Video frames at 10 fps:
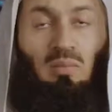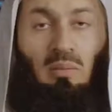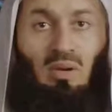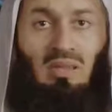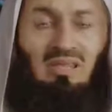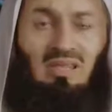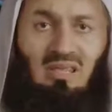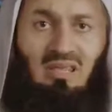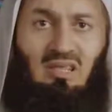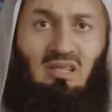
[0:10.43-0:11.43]
My brothers and
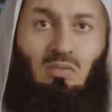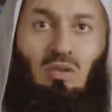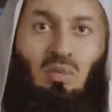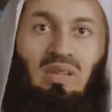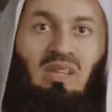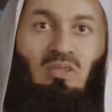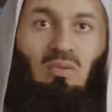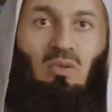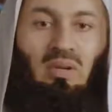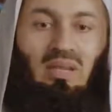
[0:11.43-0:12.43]
sisters, what we need
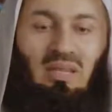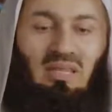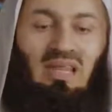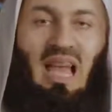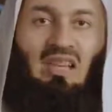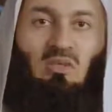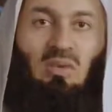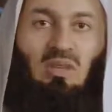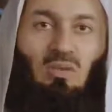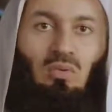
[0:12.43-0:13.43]
to know is, as
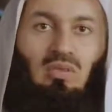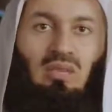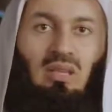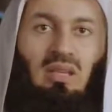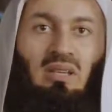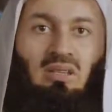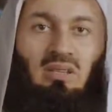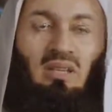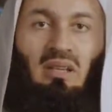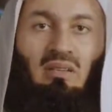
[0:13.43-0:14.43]
we use the
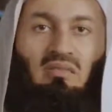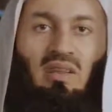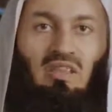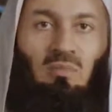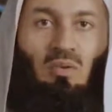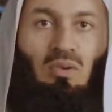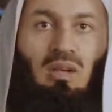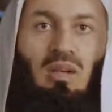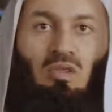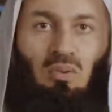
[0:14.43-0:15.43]
internet and Facebook,
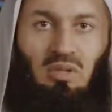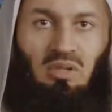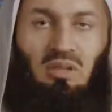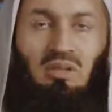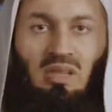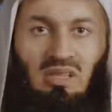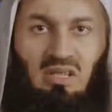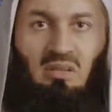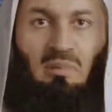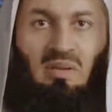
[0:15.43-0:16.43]
Twitter,
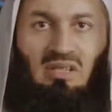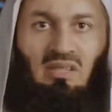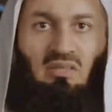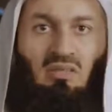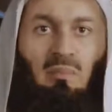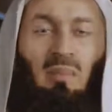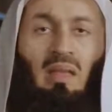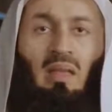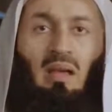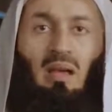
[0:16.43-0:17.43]
Instagram, etc.,
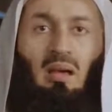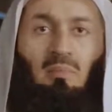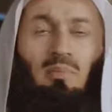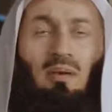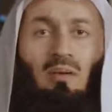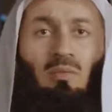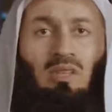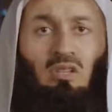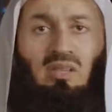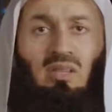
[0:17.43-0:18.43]
we
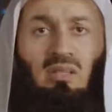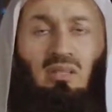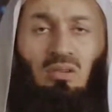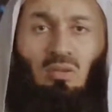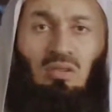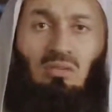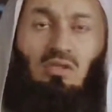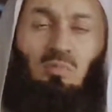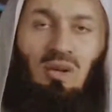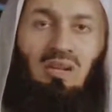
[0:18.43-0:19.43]
use it in order to
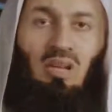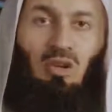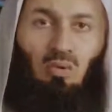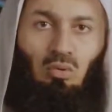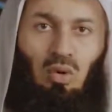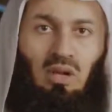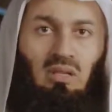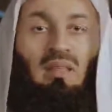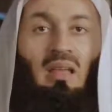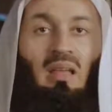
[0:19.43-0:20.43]
spread a good
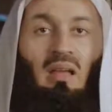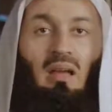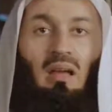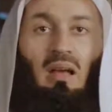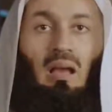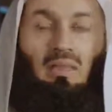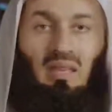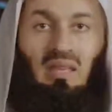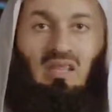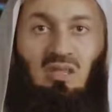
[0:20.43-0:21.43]
word. I
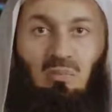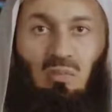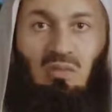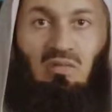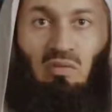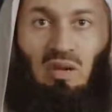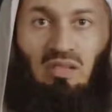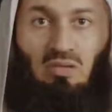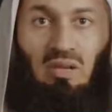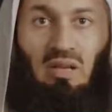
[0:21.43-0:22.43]
think it's important for
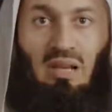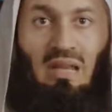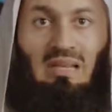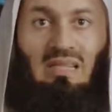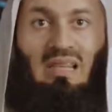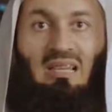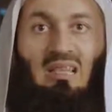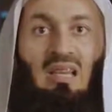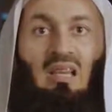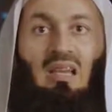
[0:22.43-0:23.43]
us to realize that
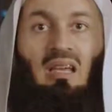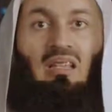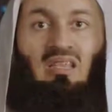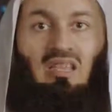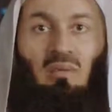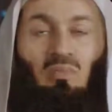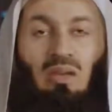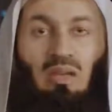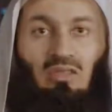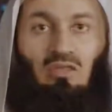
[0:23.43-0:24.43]
in the same
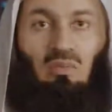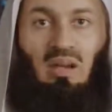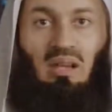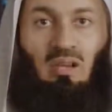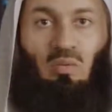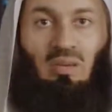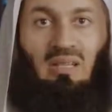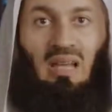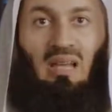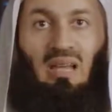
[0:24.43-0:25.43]
way Allah subhanahu wa
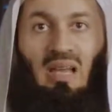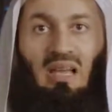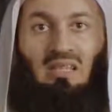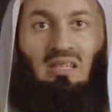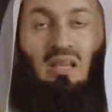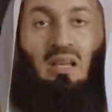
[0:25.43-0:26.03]
ta'ala has